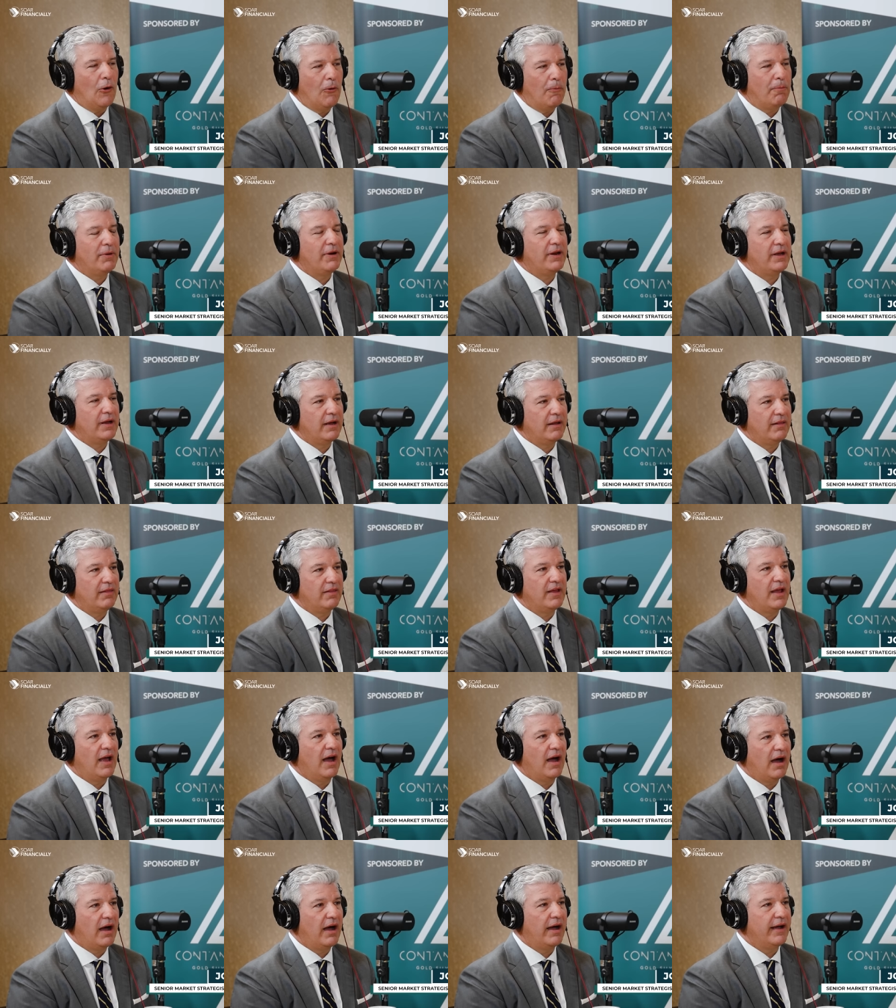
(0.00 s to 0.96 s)
opening
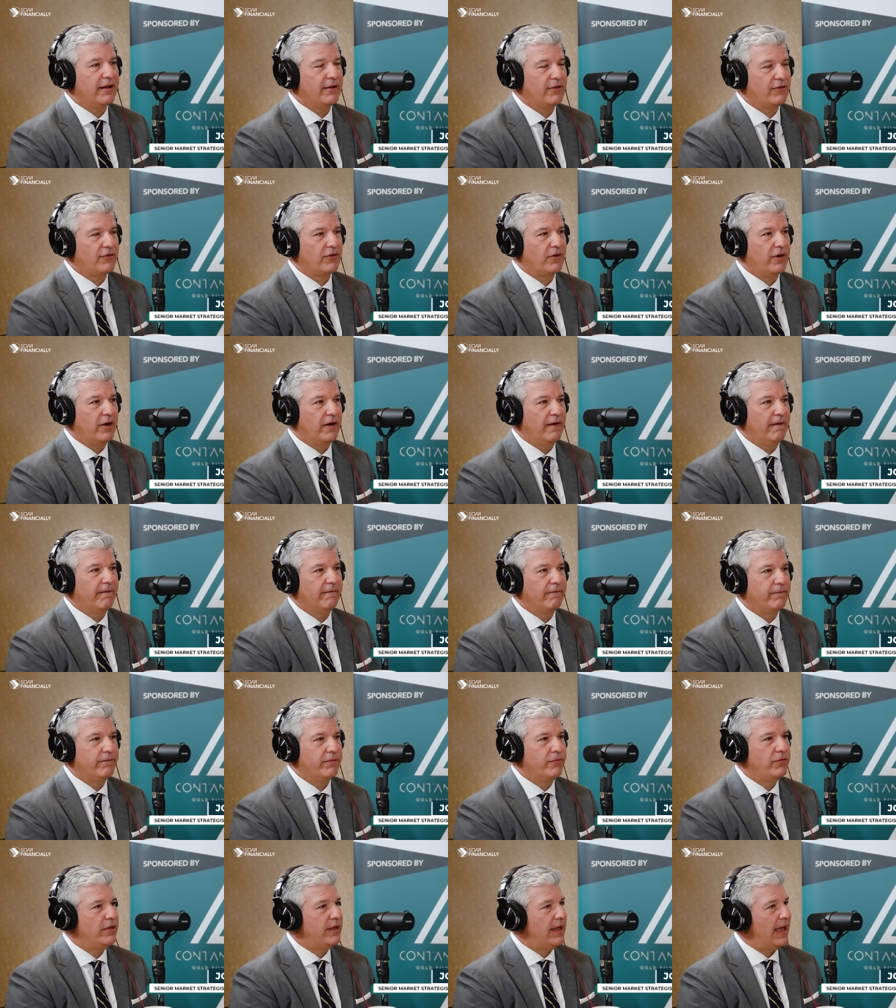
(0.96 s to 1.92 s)
the eyes of
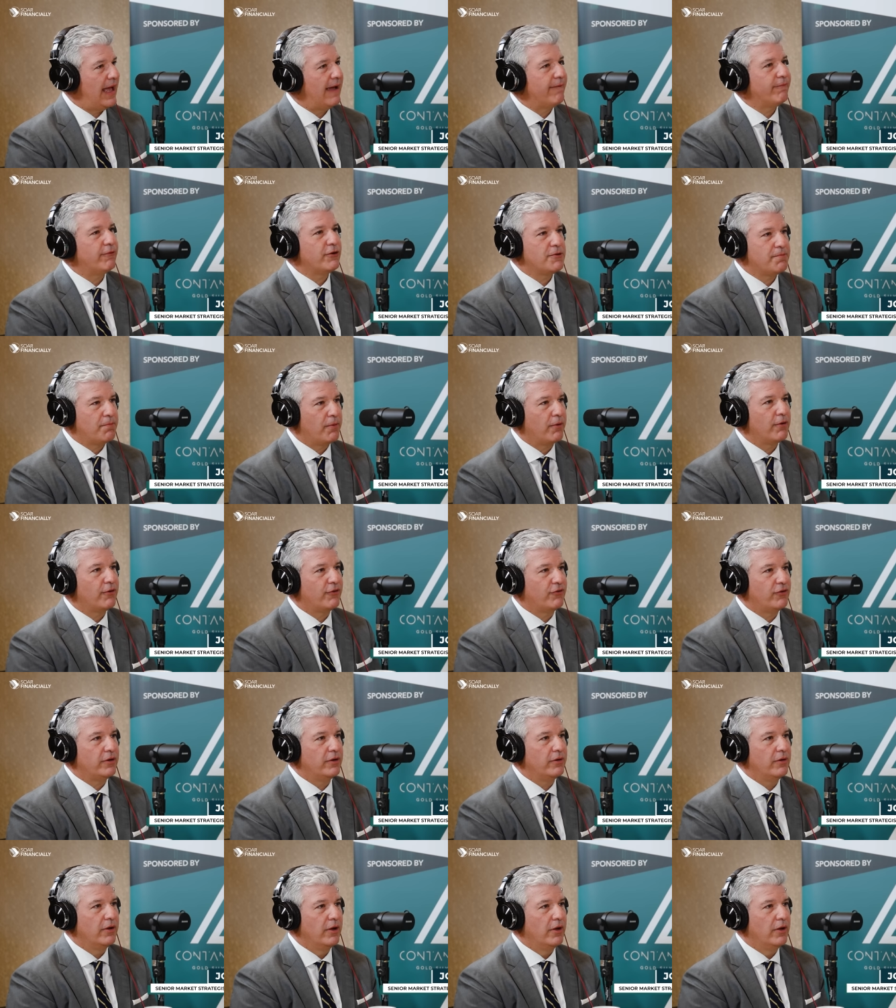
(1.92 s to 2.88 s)
the average
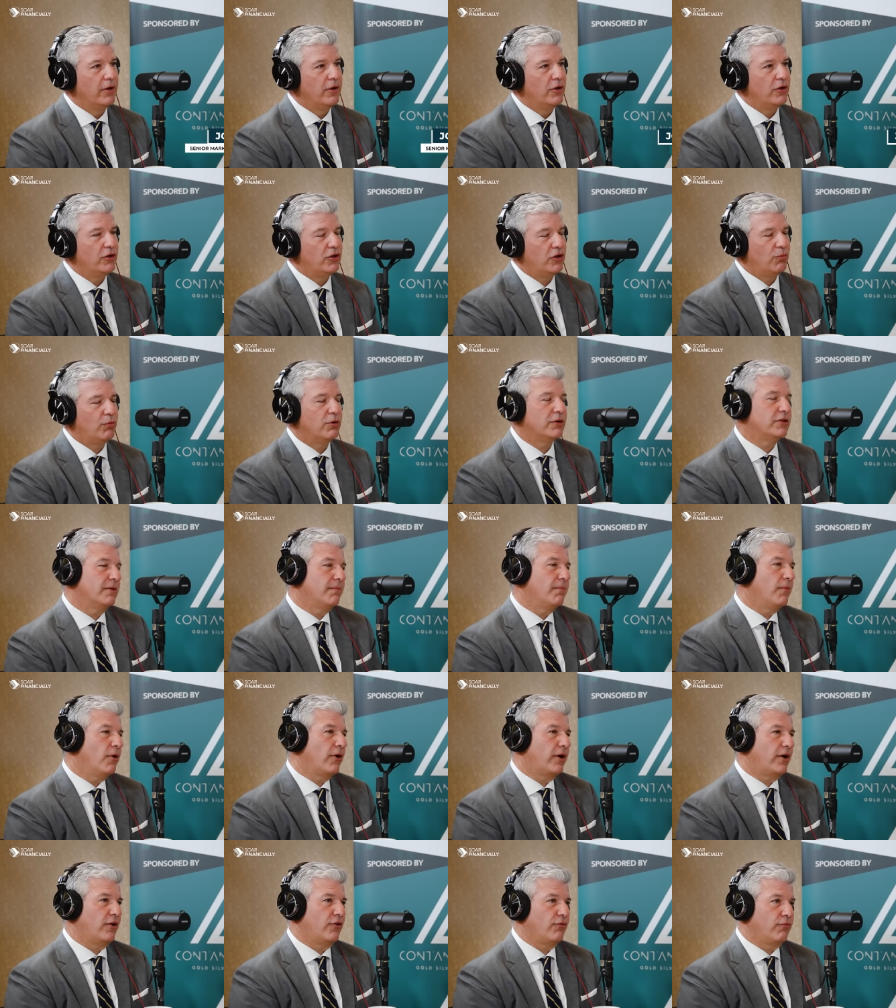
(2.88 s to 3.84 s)
person to what the
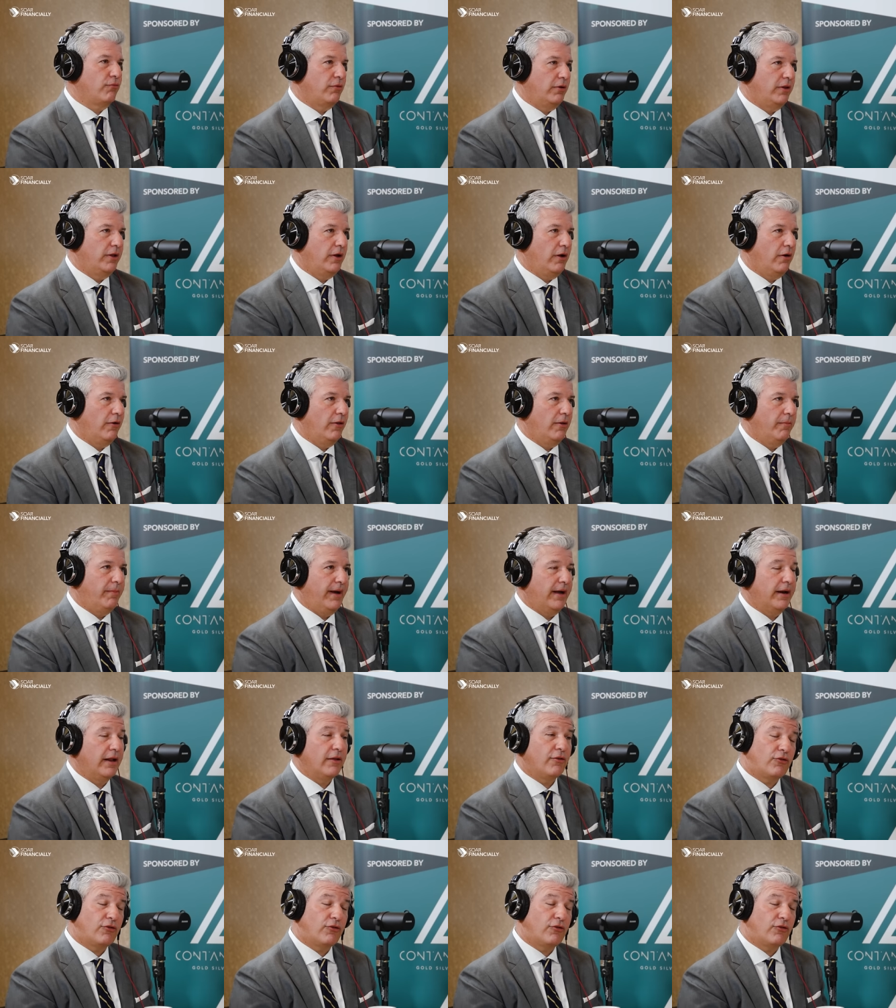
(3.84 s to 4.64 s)
market's really all about.